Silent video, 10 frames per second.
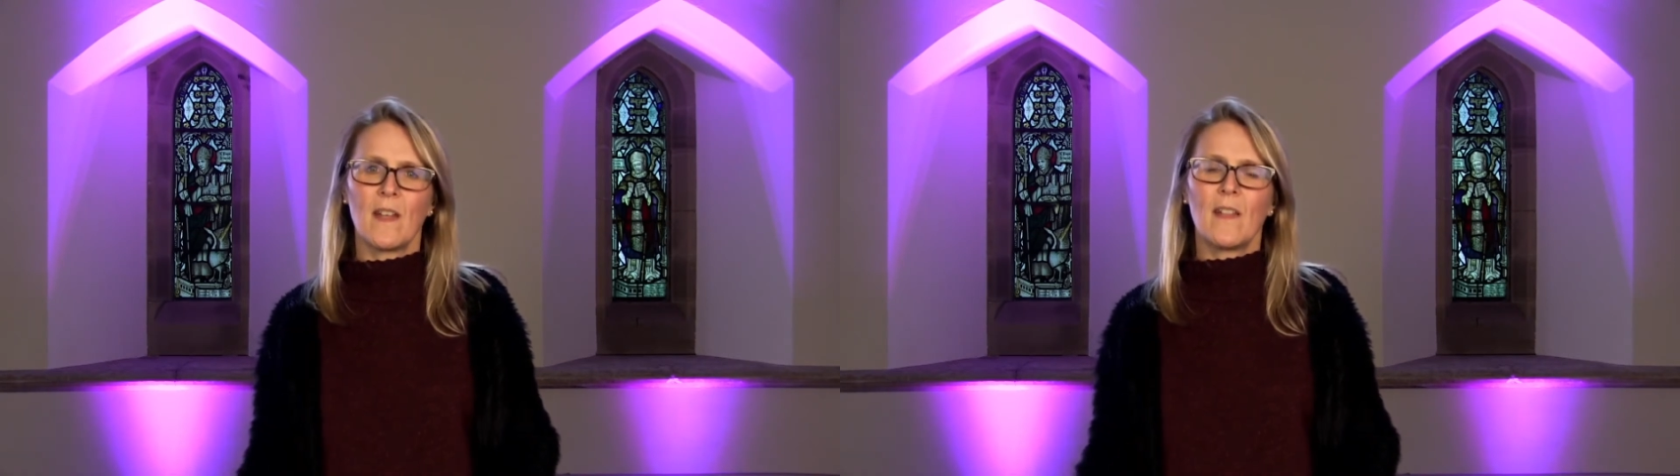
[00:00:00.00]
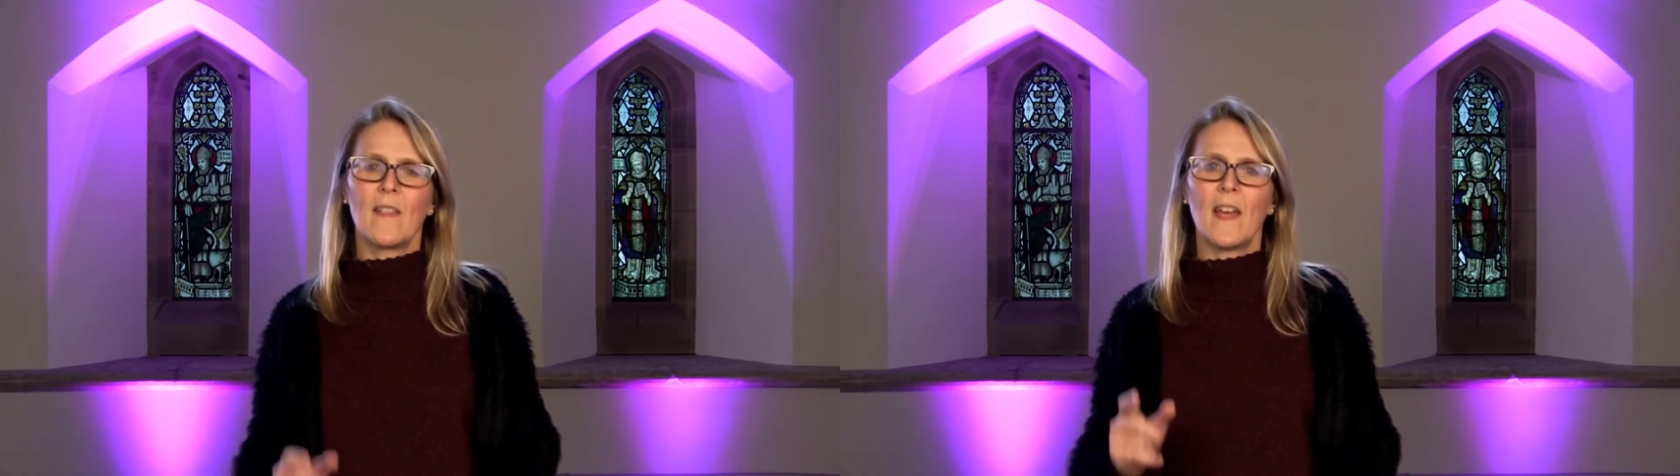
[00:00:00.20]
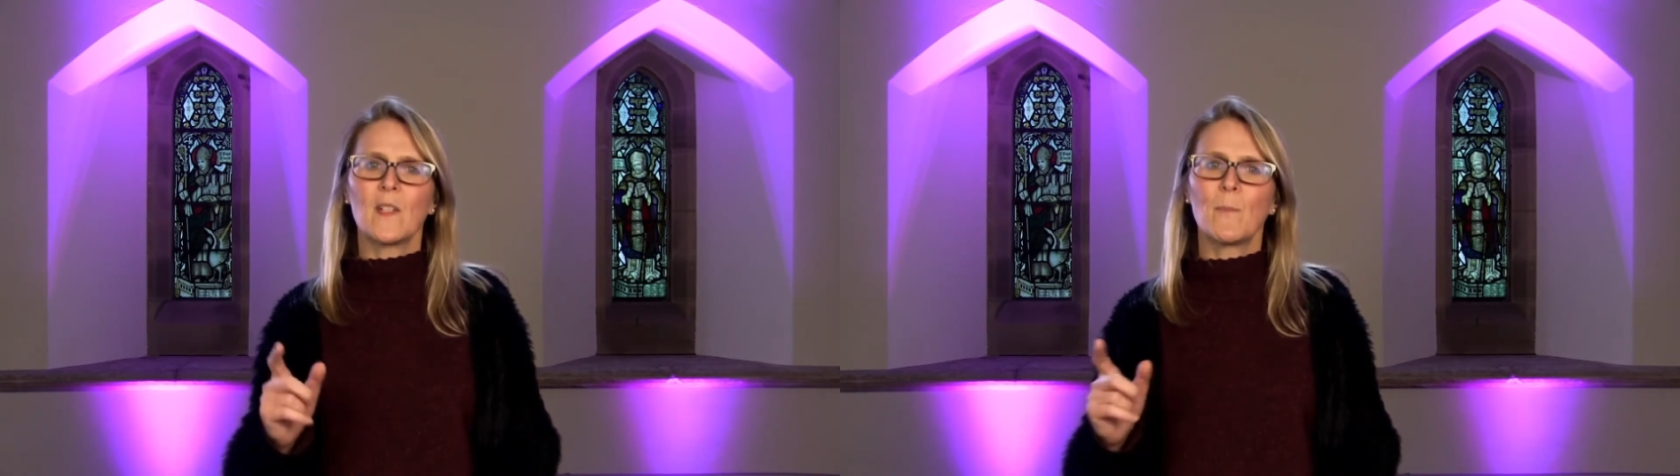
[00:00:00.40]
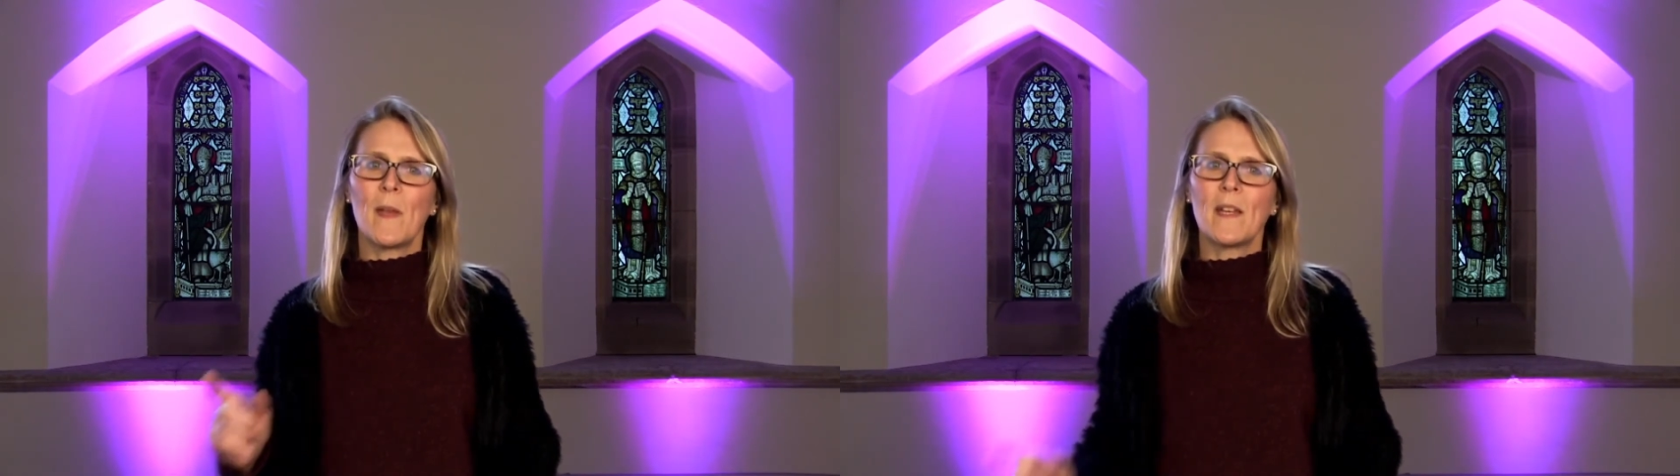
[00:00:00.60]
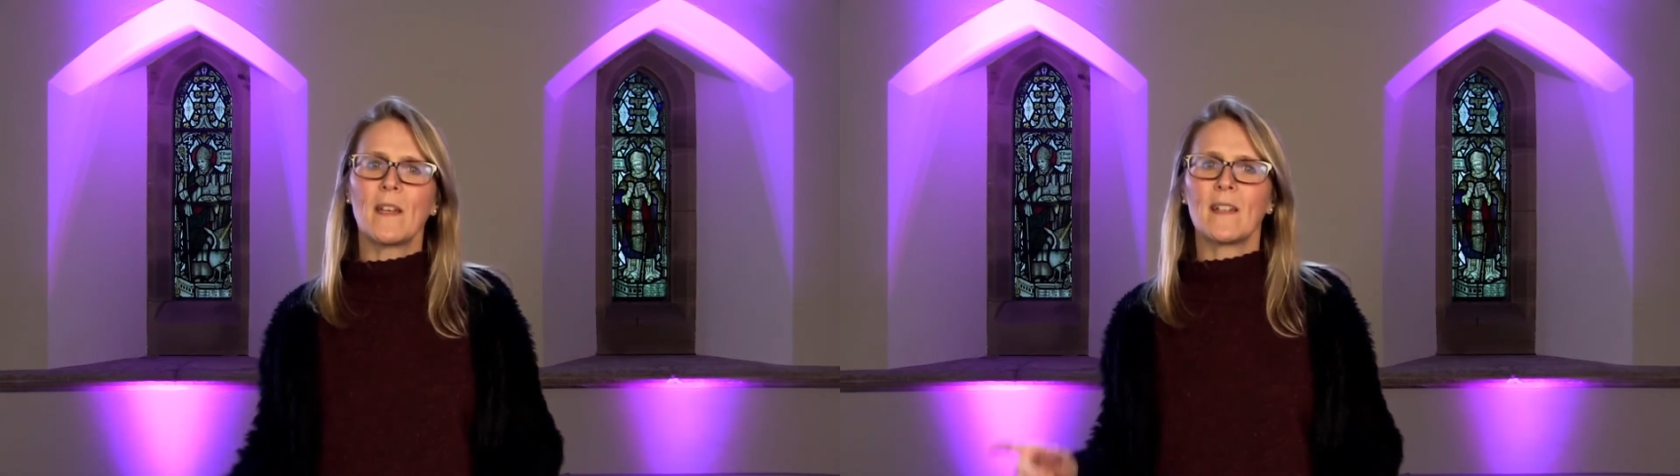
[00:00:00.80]
There has been
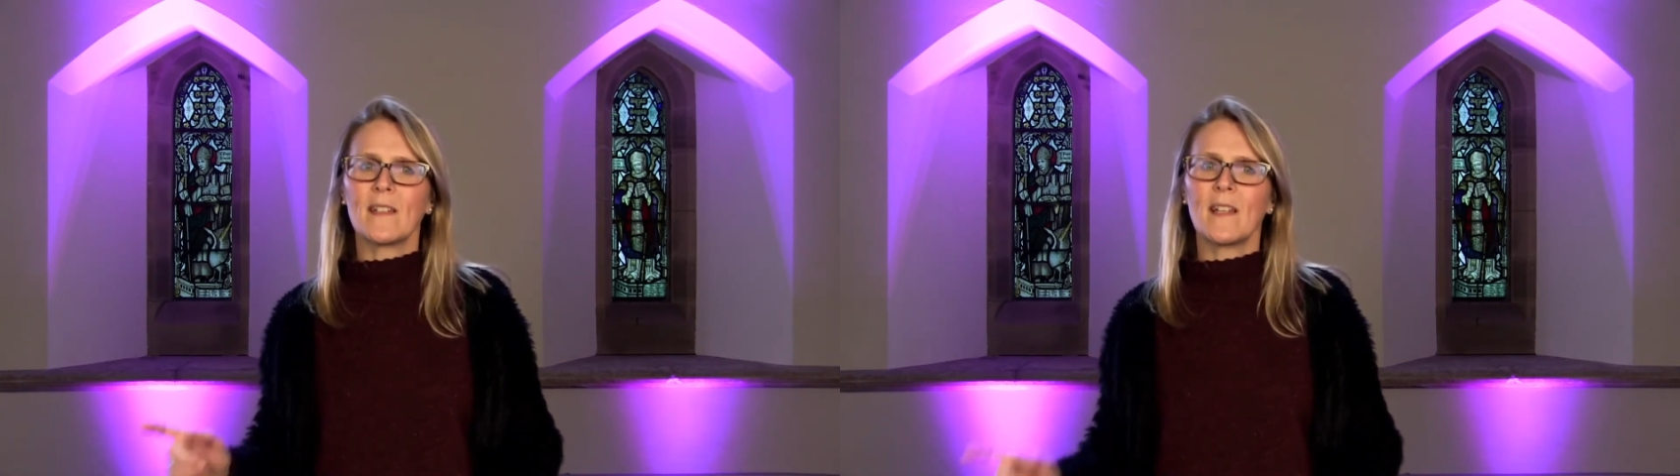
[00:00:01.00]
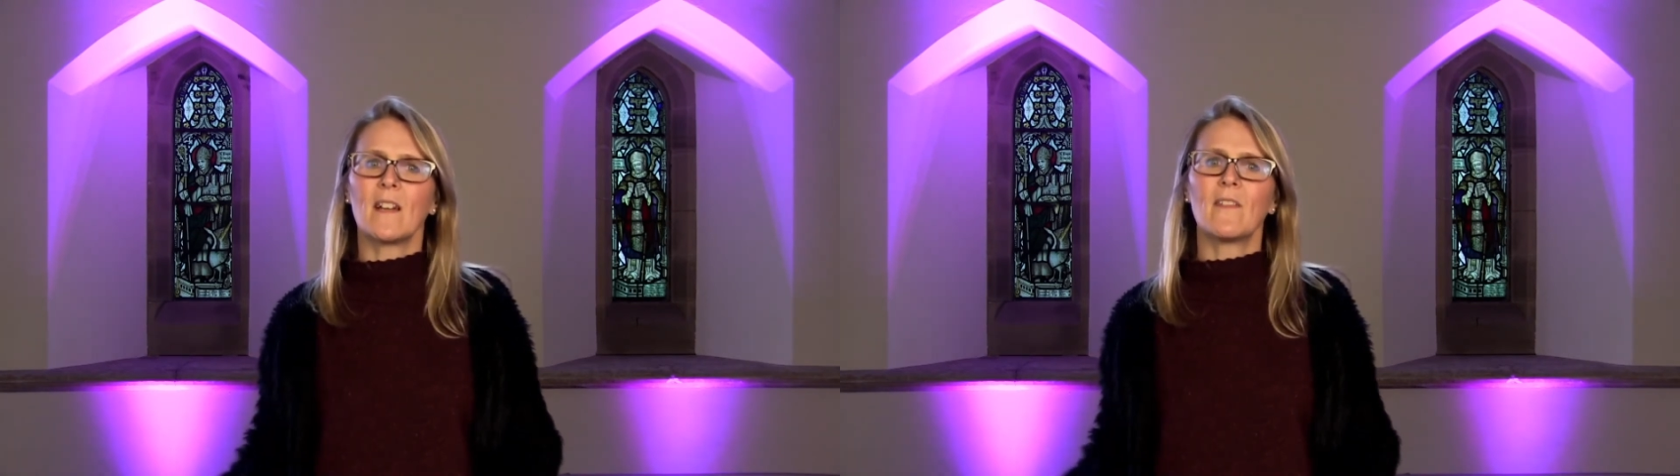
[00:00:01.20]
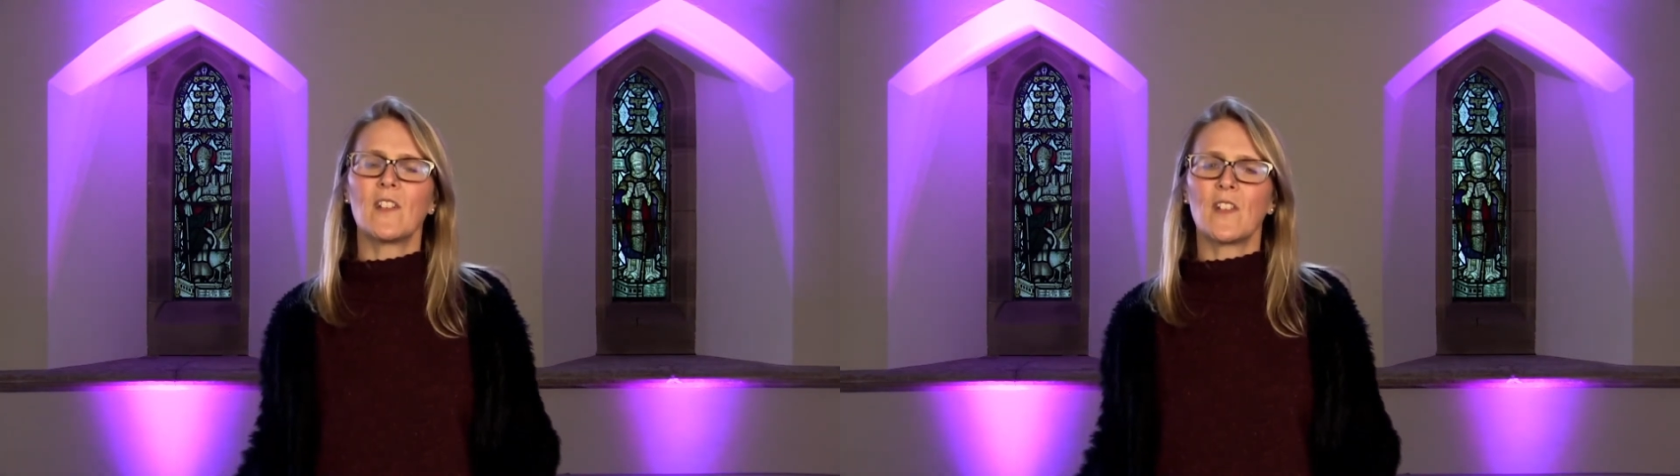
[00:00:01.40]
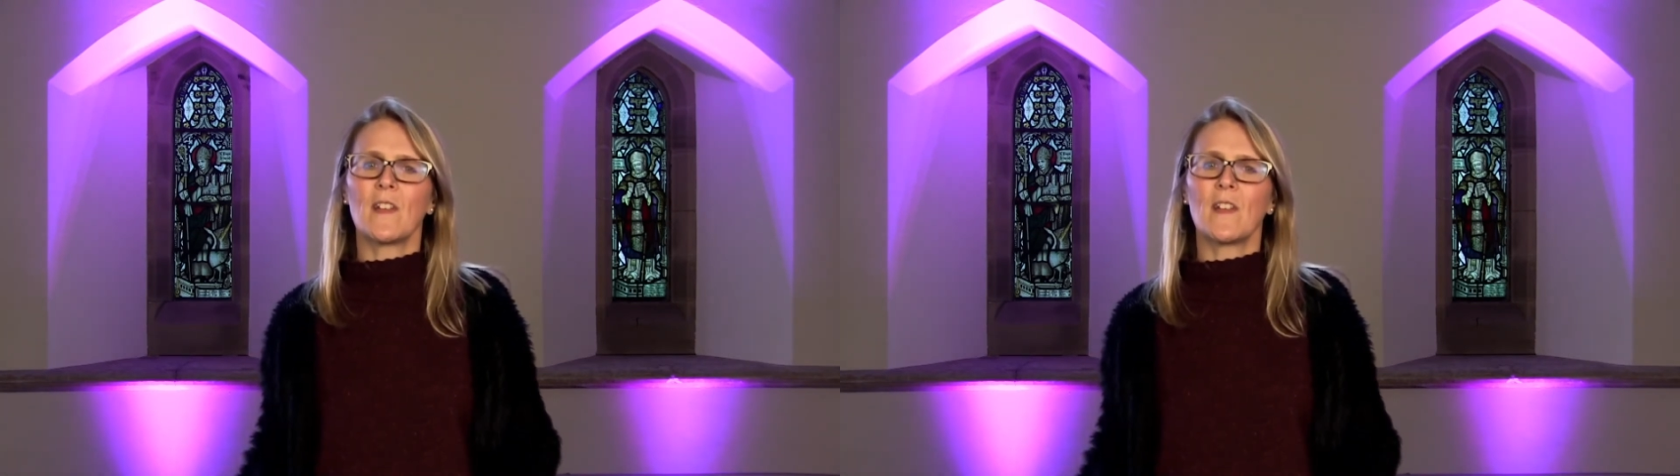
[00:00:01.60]
an acceleration